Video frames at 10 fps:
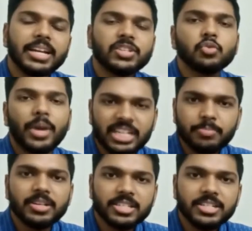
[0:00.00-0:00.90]
is
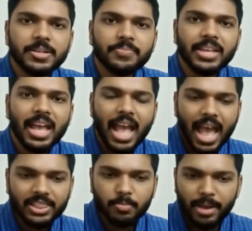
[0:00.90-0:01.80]
20%,
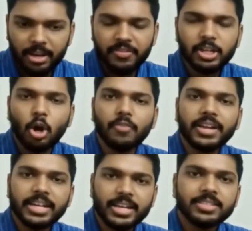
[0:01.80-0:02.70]
and the benefit of
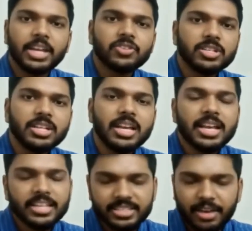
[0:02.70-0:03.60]
indexation
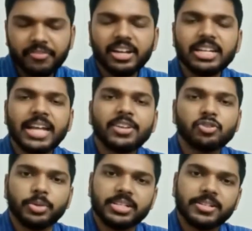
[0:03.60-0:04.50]
is definitely attached
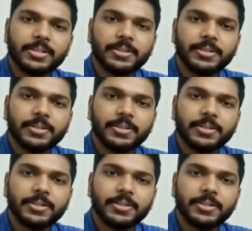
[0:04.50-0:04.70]
to it.